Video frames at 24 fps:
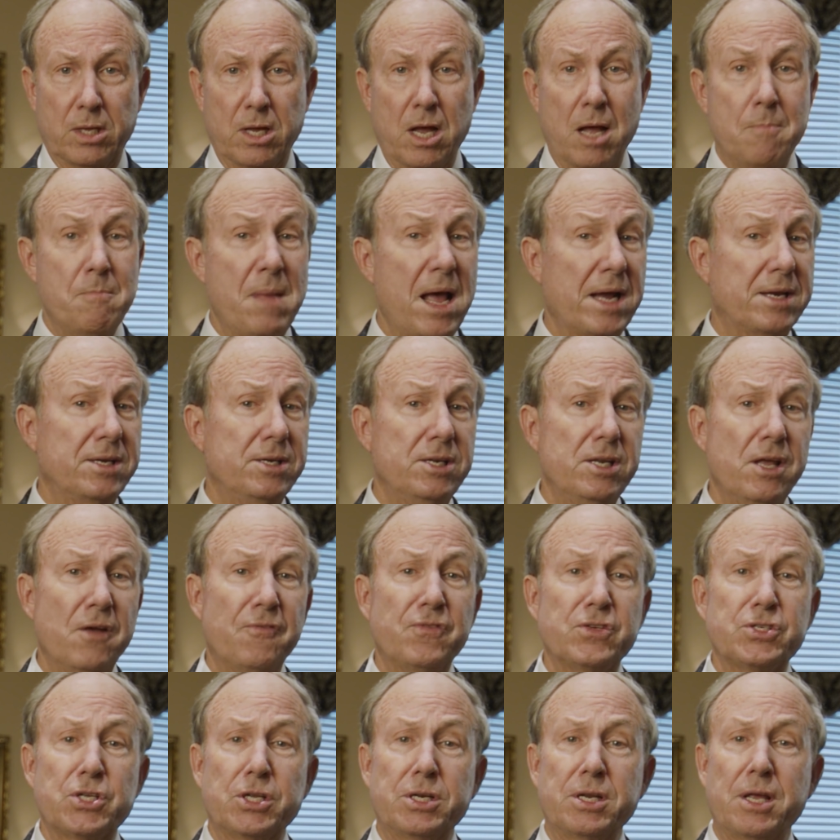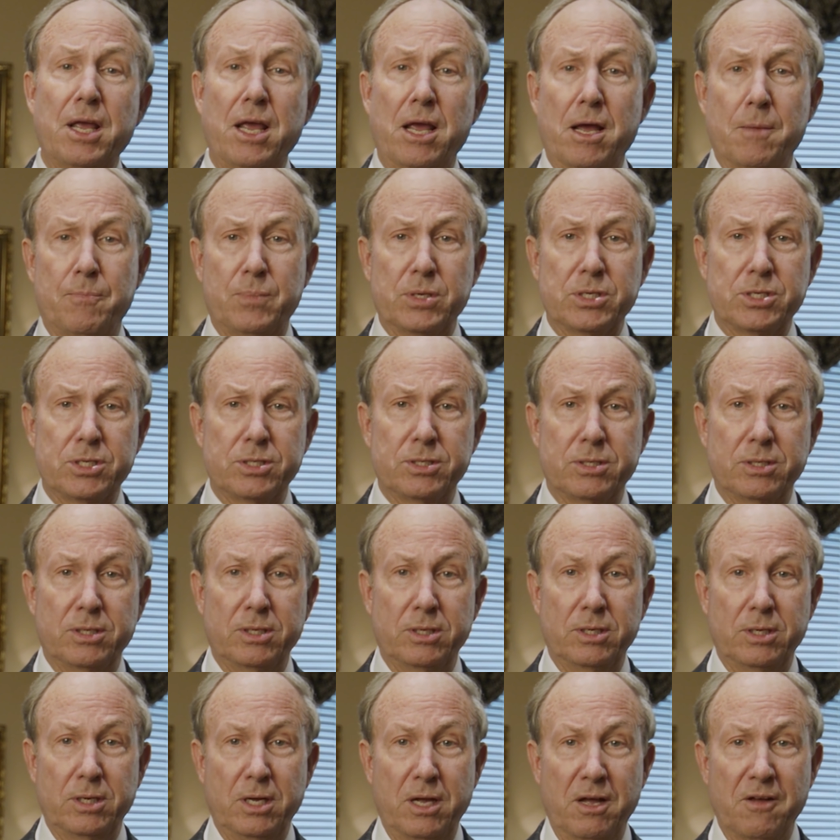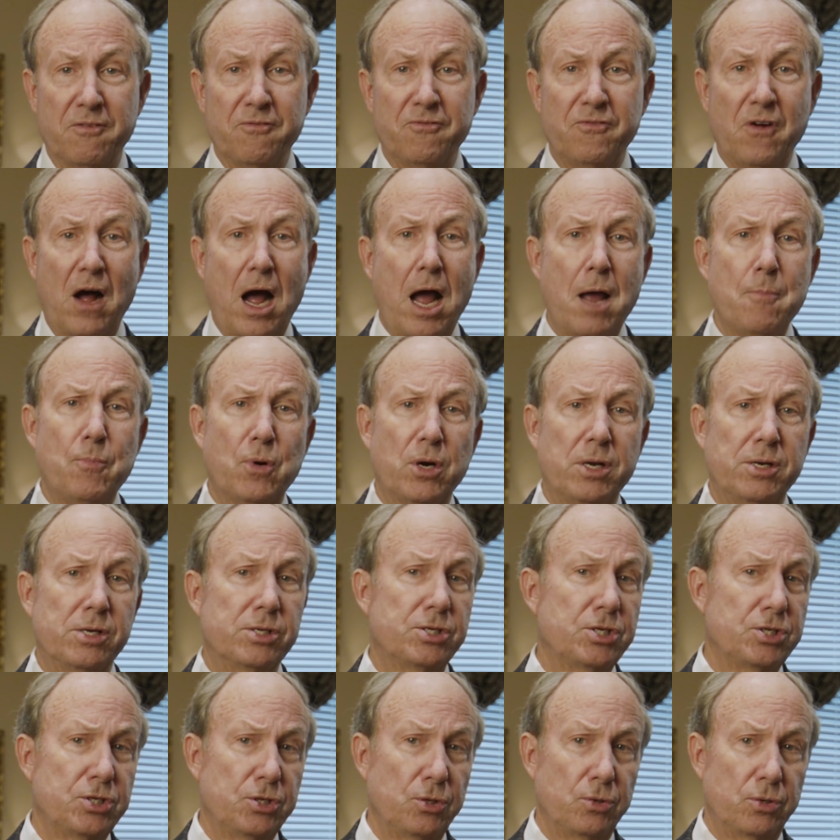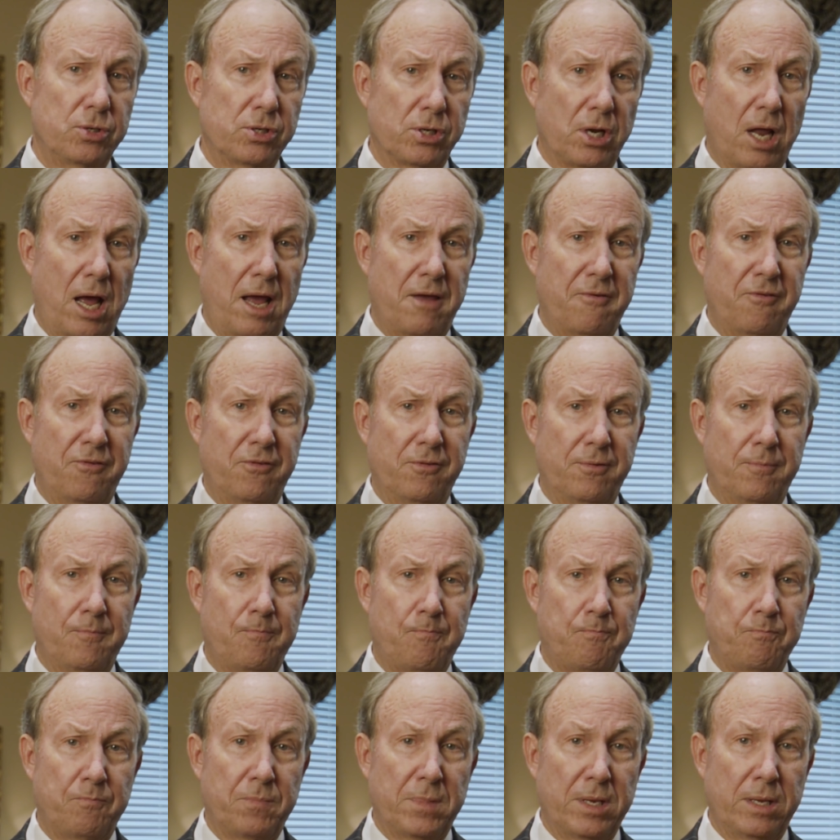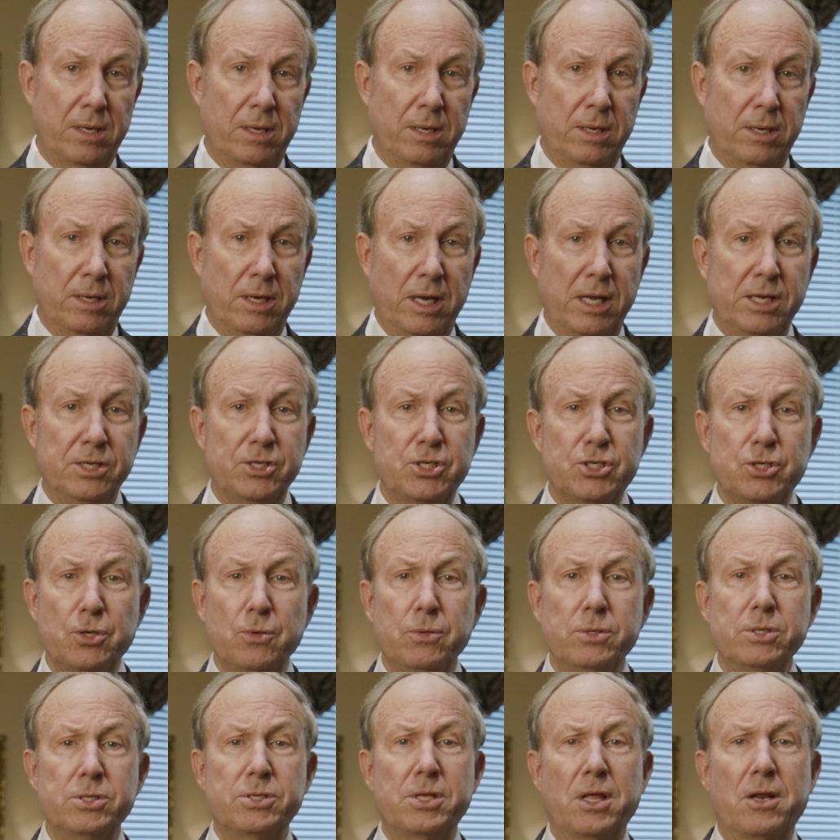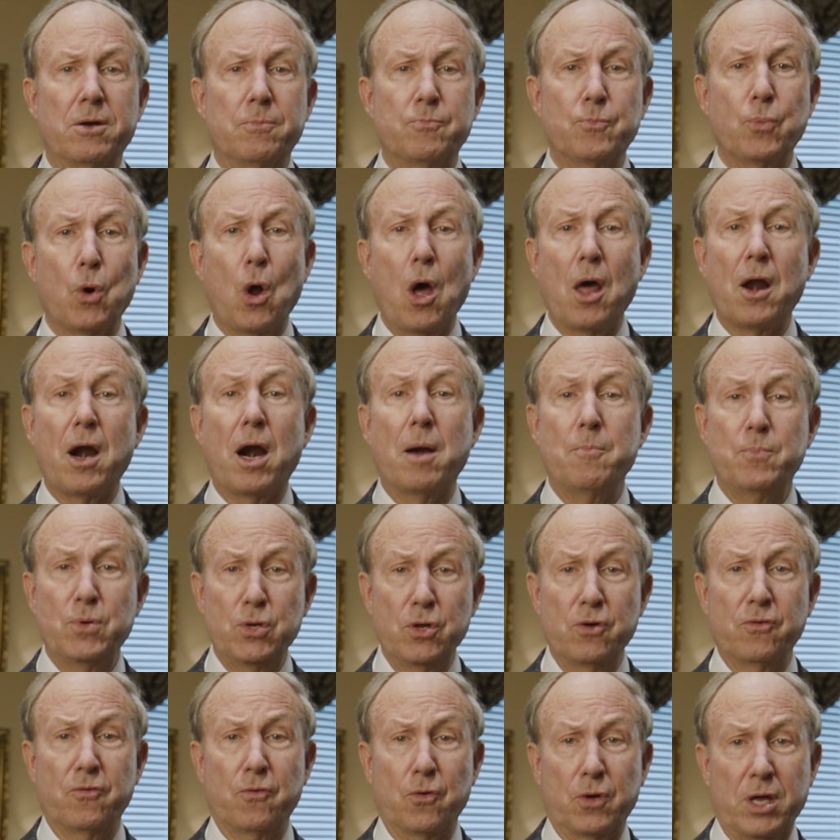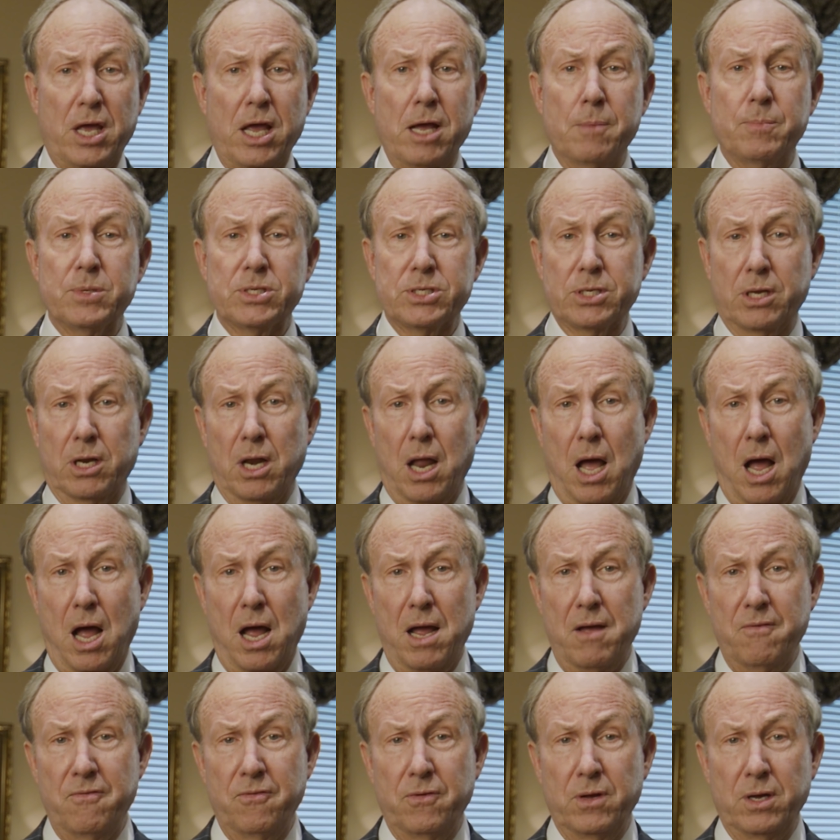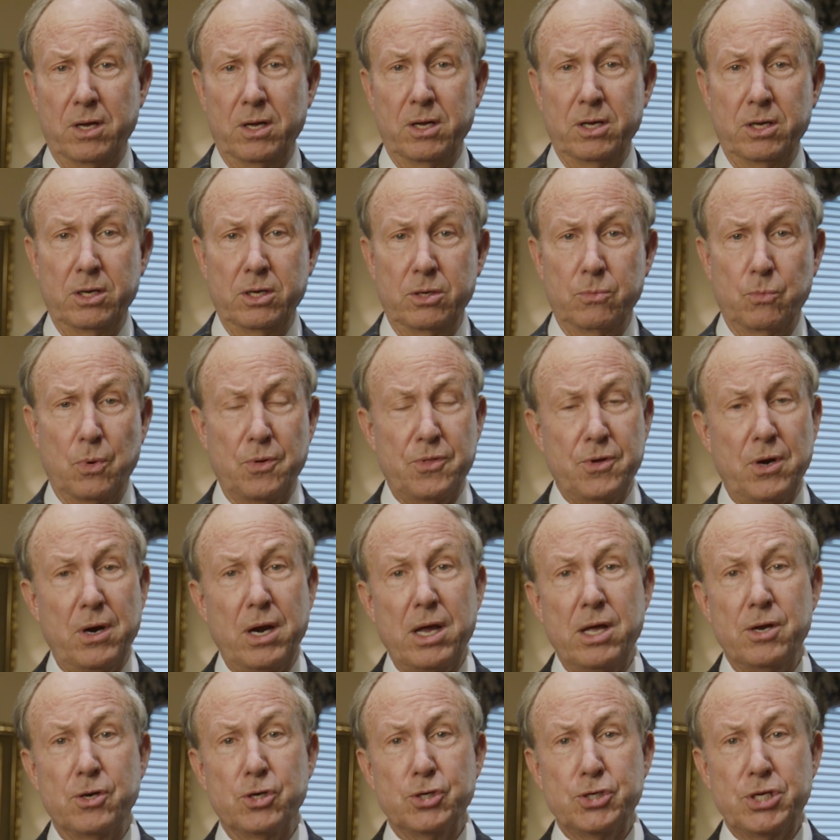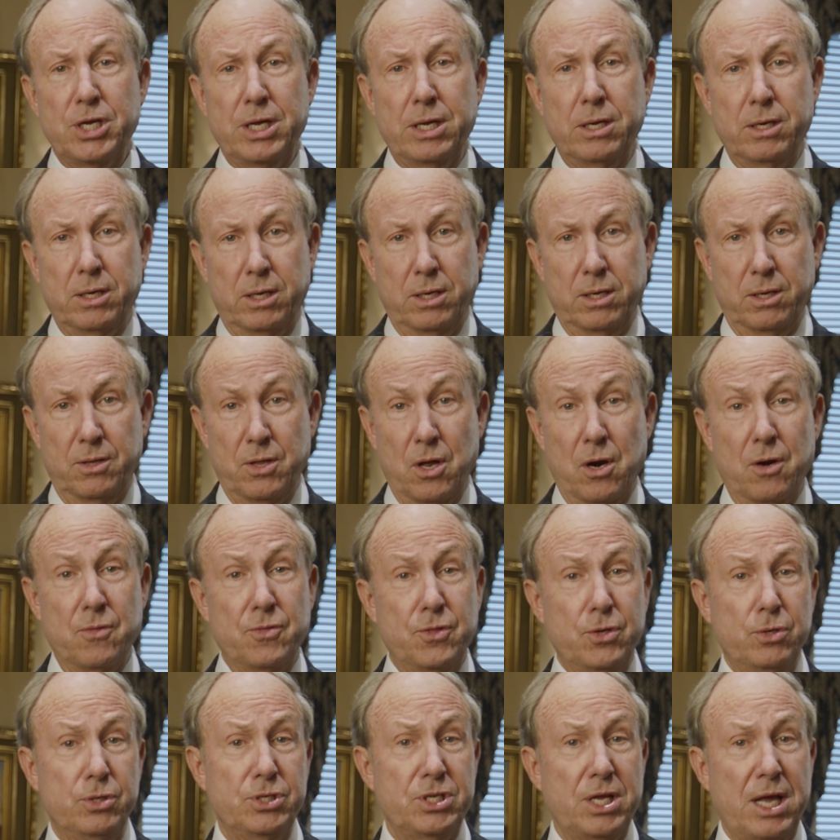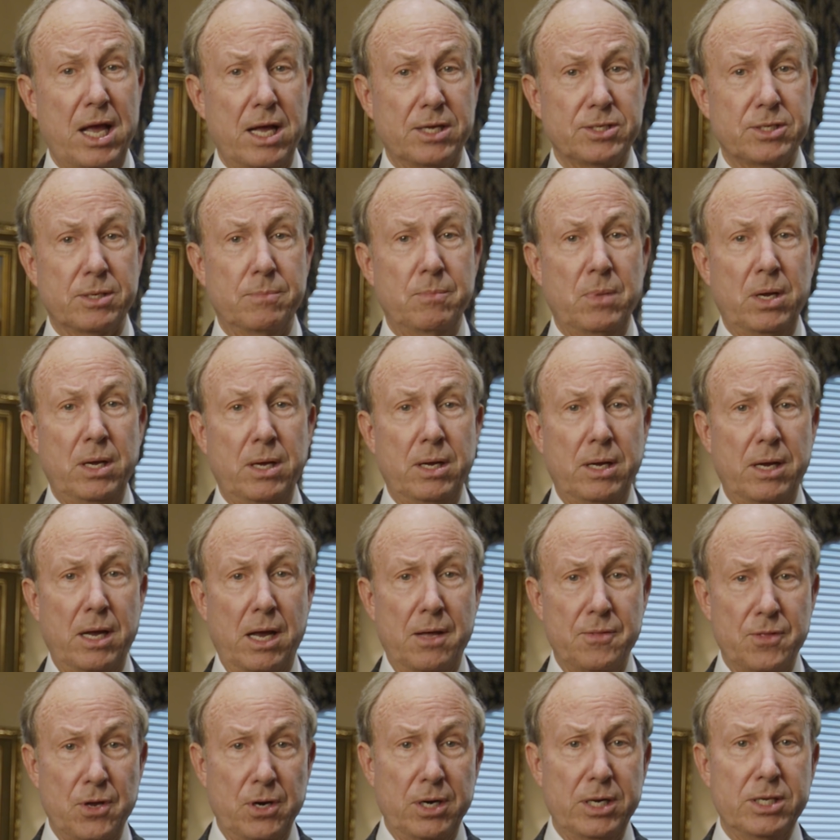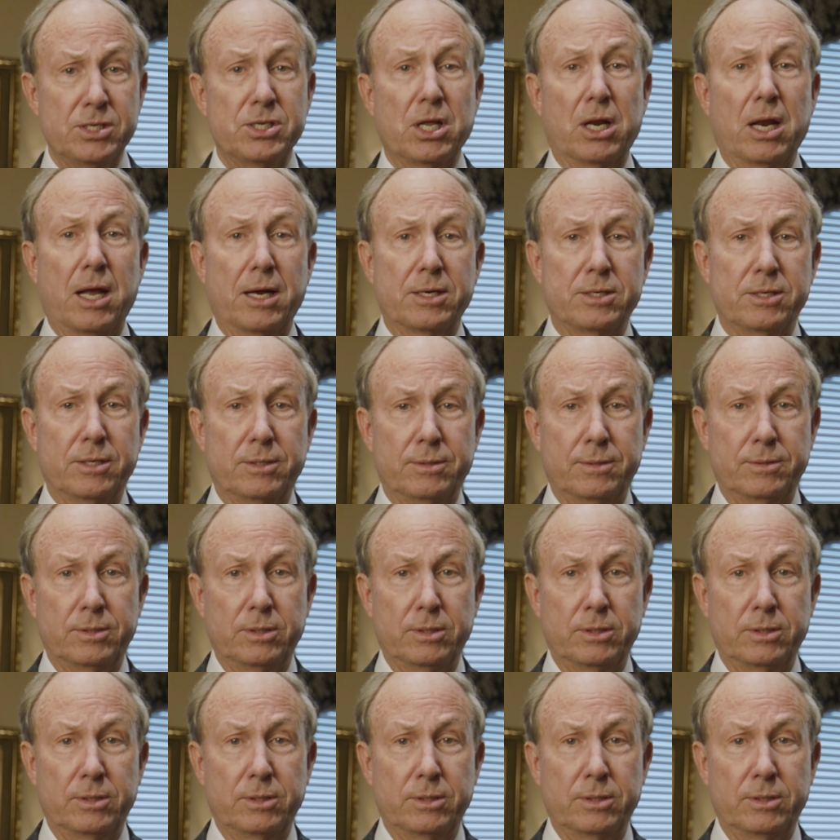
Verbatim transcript: a magnificent campus, vibrant student life, and students that have brought our beautiful campus alive with their energy, their enthusiasm, and their intellect.